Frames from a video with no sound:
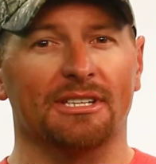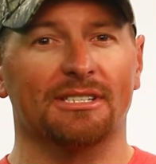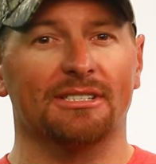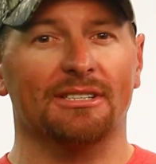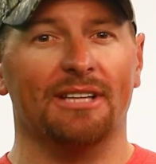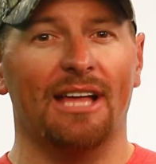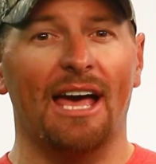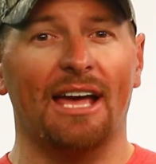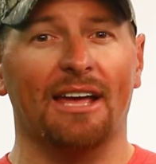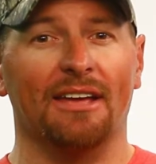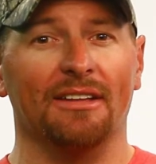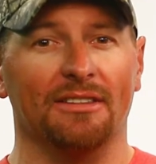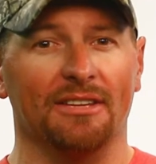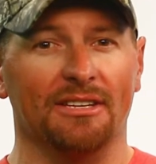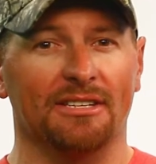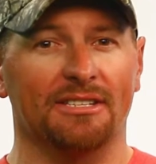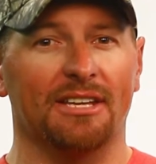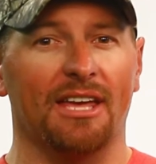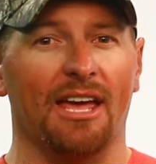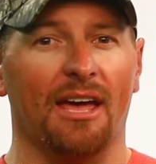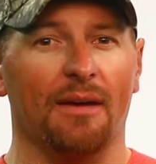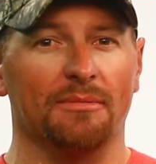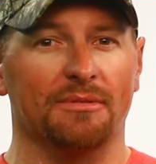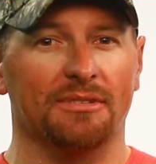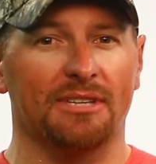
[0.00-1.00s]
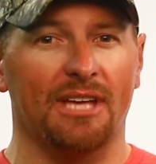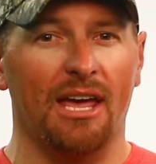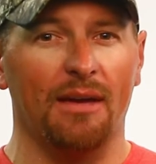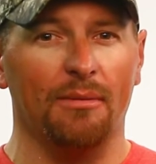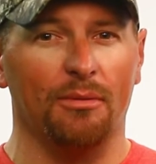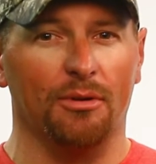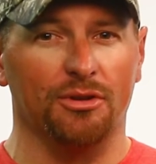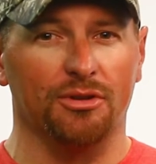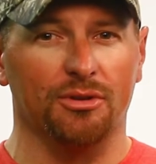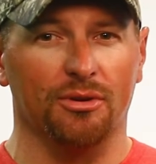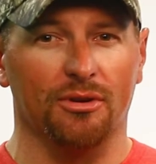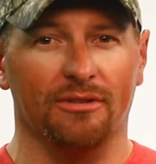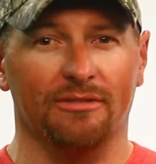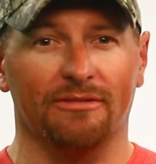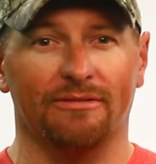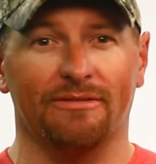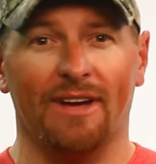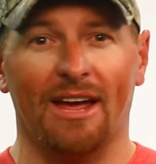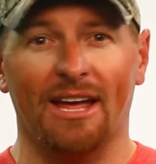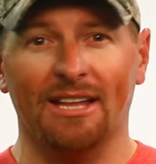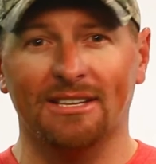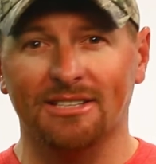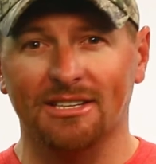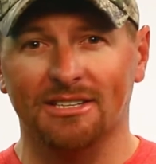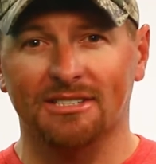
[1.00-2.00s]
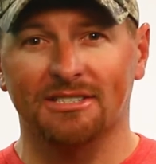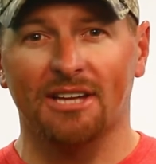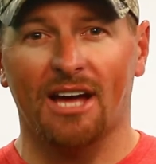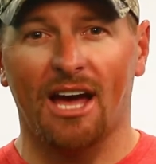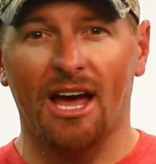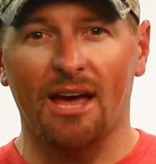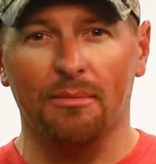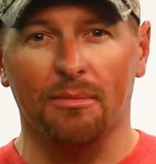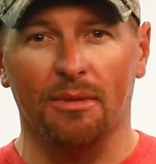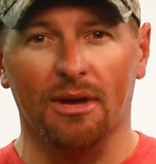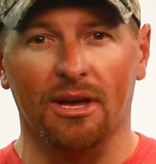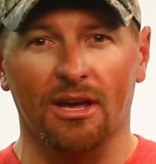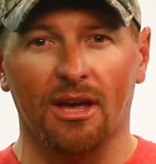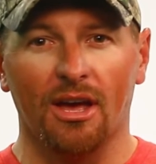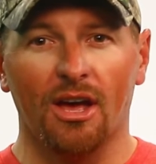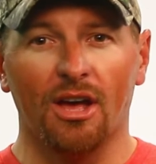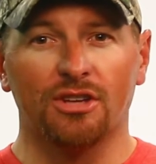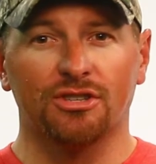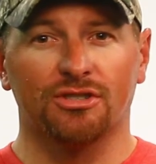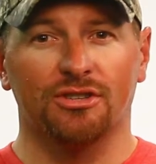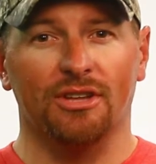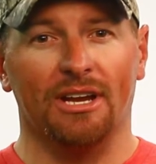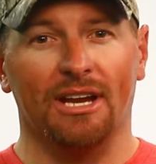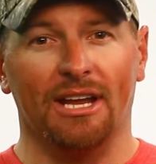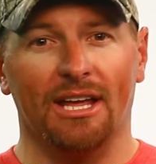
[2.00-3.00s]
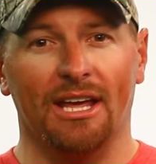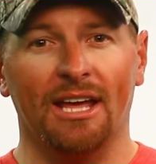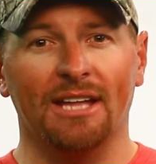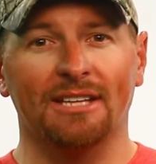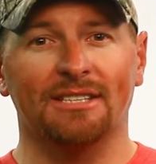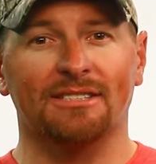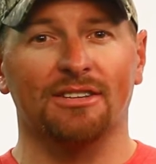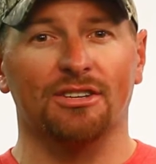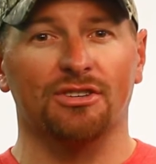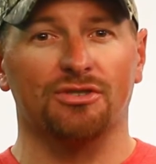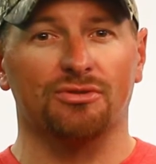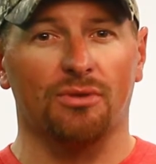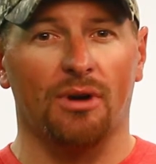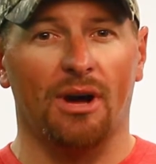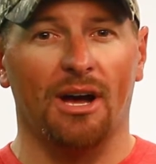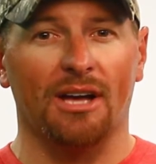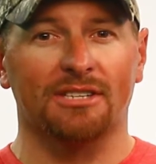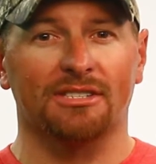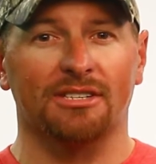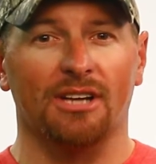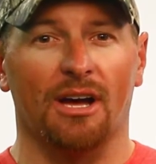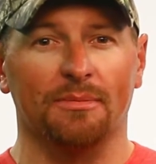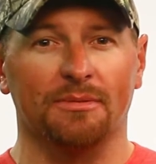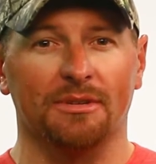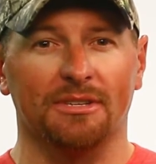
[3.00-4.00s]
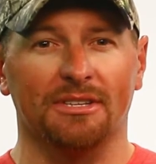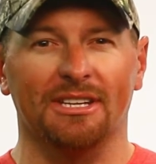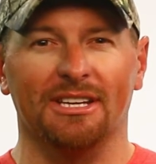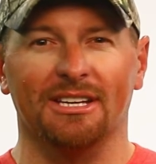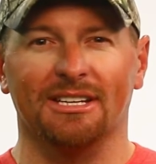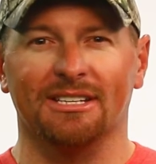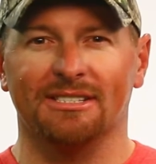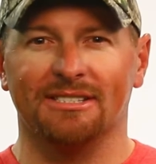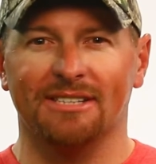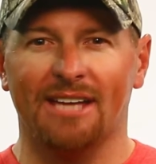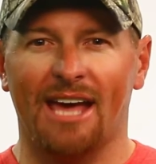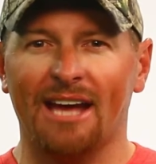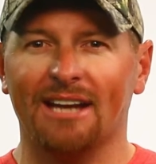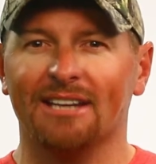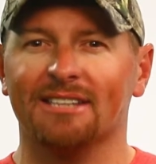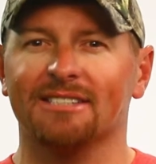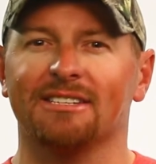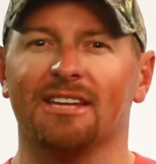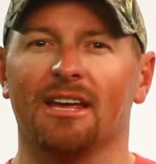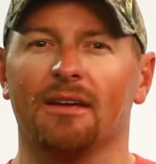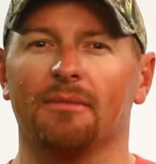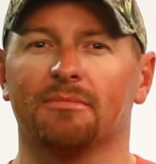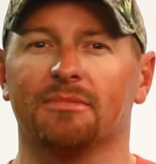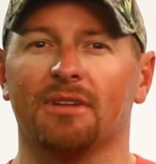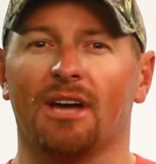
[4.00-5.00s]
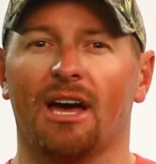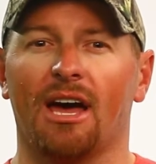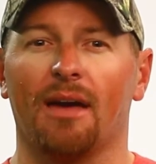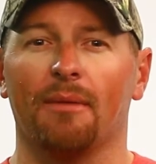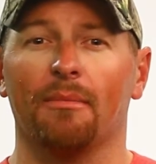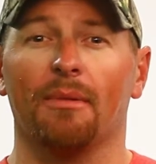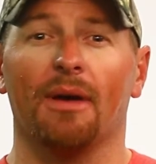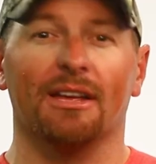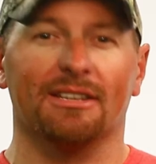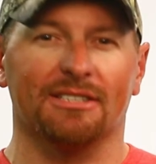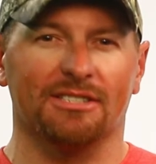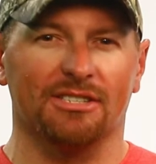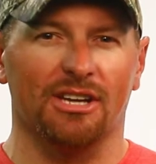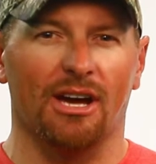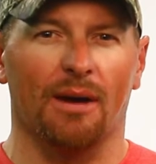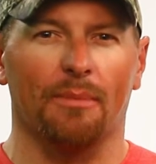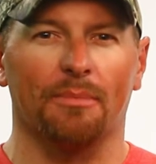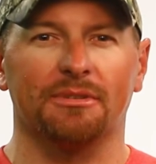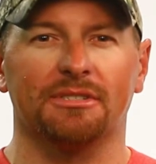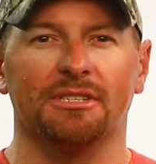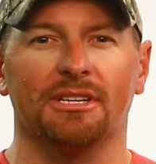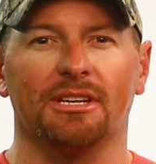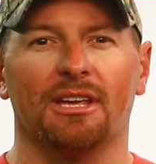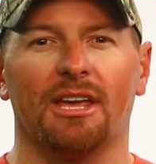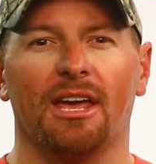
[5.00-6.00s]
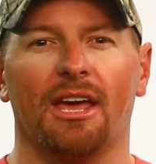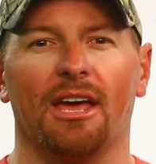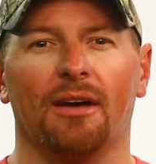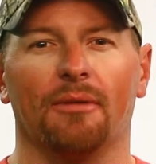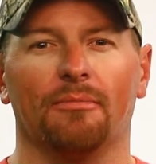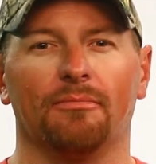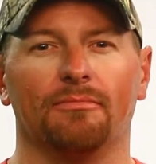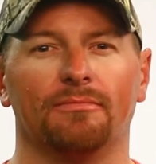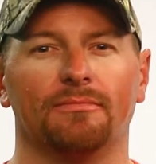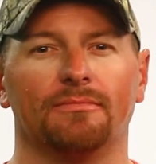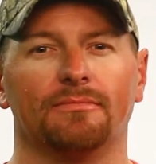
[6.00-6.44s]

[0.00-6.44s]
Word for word: slack in this cam's cable to advance its timing so that it hits the draw stops at the exact same time as the opposite cam.